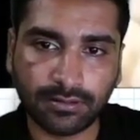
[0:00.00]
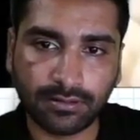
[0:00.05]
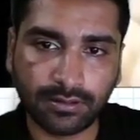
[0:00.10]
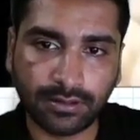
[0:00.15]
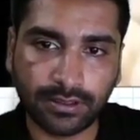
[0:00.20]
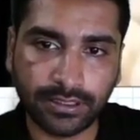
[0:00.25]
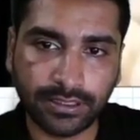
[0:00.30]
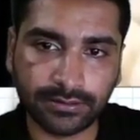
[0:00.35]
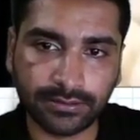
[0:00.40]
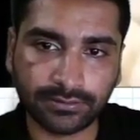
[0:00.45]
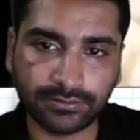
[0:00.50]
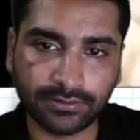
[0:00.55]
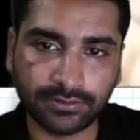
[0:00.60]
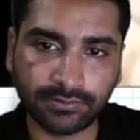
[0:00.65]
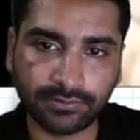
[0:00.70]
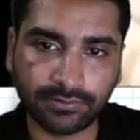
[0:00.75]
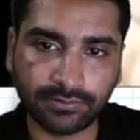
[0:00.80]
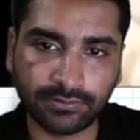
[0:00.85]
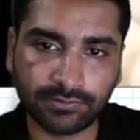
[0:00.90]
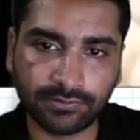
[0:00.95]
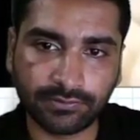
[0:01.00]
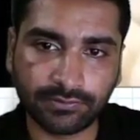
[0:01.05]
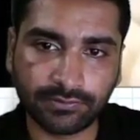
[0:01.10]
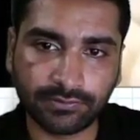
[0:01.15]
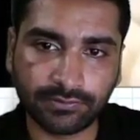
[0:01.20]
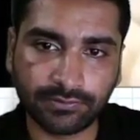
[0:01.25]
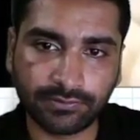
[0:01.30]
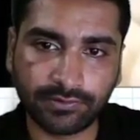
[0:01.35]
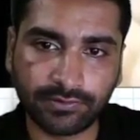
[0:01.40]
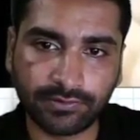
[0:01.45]
So when we talk about the
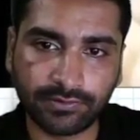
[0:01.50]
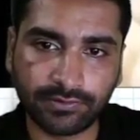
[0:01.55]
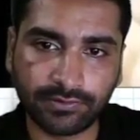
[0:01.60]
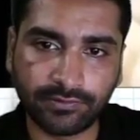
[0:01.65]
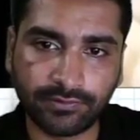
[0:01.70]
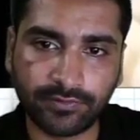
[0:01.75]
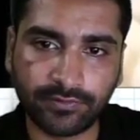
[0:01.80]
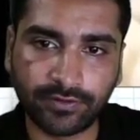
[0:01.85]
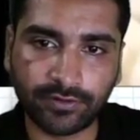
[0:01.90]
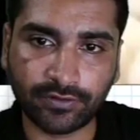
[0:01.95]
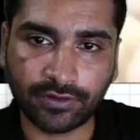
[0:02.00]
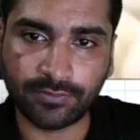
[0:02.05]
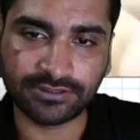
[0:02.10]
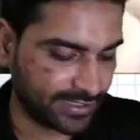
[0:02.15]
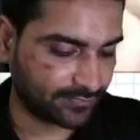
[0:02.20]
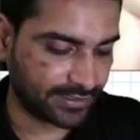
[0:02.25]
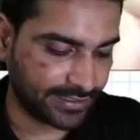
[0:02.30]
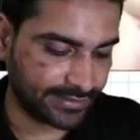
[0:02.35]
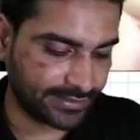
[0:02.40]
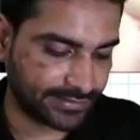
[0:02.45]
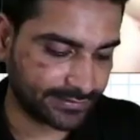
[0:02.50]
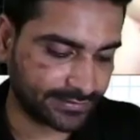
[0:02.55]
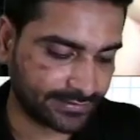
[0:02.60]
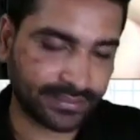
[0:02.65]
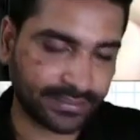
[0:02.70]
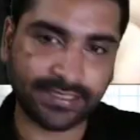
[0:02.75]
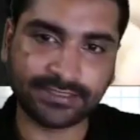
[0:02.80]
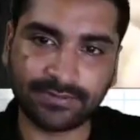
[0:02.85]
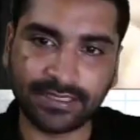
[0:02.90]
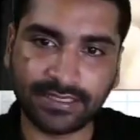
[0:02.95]
splinting of the teeth, again
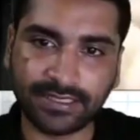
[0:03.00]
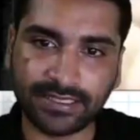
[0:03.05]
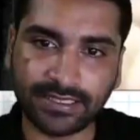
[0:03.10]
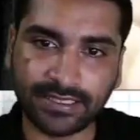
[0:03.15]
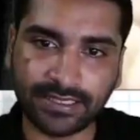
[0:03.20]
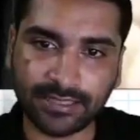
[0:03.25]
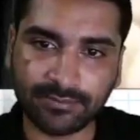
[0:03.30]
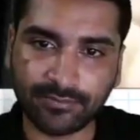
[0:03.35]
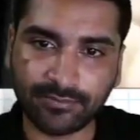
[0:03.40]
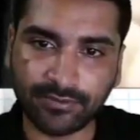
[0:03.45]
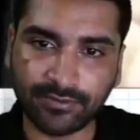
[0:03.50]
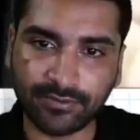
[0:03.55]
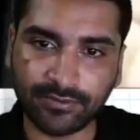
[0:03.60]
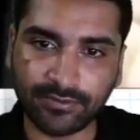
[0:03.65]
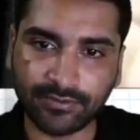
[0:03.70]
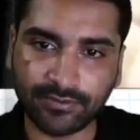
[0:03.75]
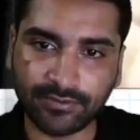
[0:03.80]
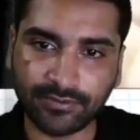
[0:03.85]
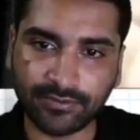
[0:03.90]
splinting can be of various types.